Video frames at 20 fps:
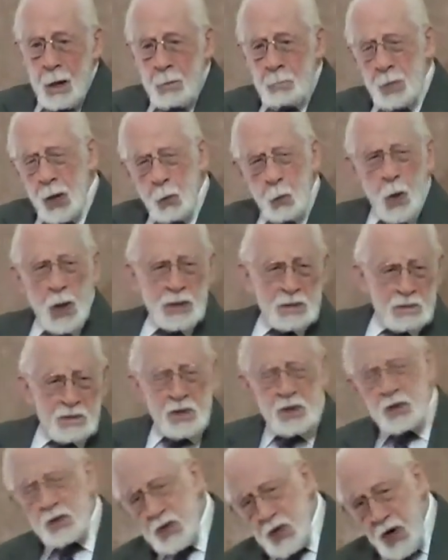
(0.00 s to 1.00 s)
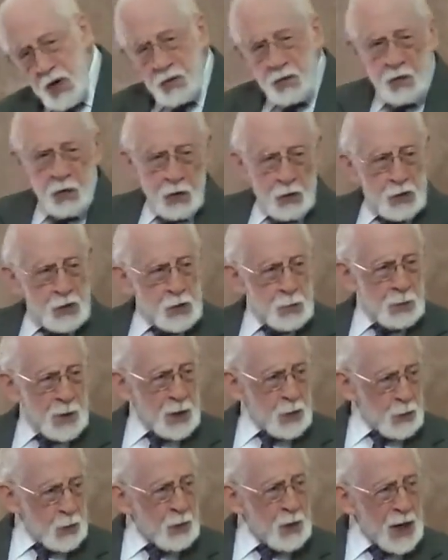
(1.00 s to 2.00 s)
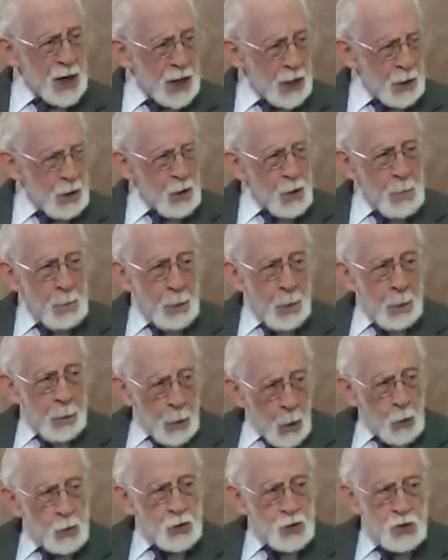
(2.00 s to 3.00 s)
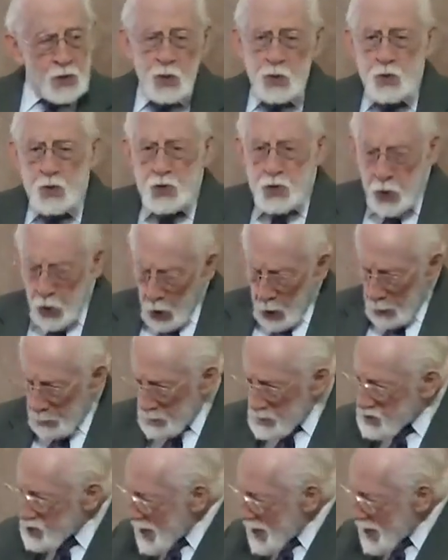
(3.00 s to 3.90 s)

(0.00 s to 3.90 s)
But what's the difference between those two terms?